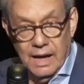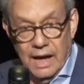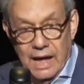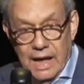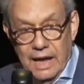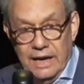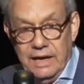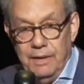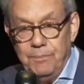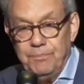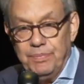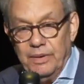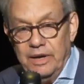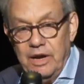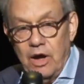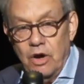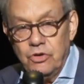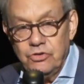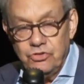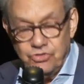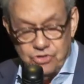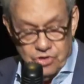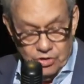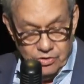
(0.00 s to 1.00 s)
Eddie
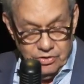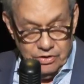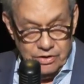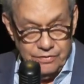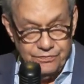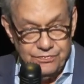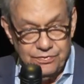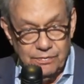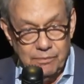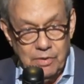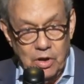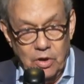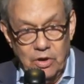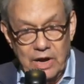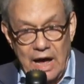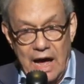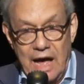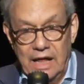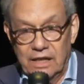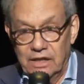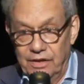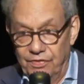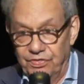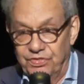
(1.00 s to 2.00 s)
Pinone Jr. from Rhode
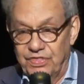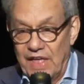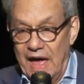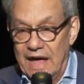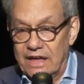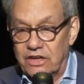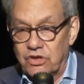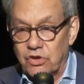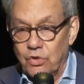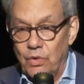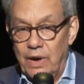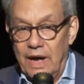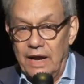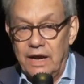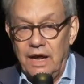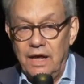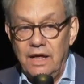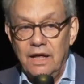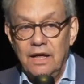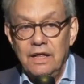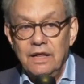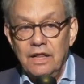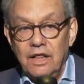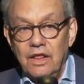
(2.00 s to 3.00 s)
Island. Thank you, Eddie.
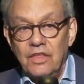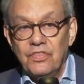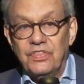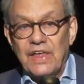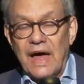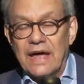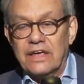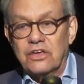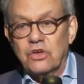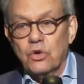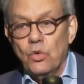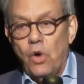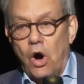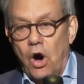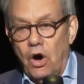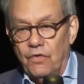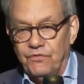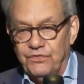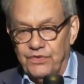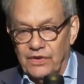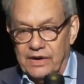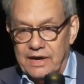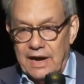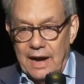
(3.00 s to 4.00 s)
Thank you all
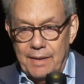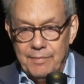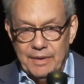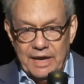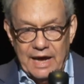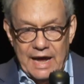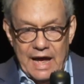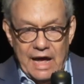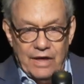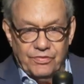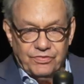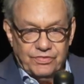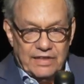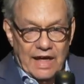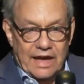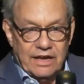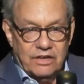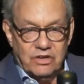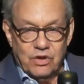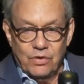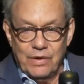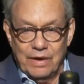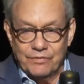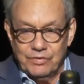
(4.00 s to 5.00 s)
for coming out.
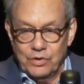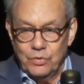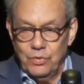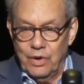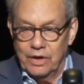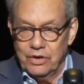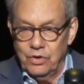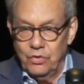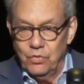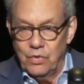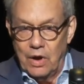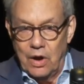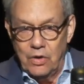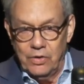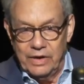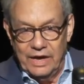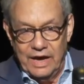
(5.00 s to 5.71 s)
Thank you, everyone who wrote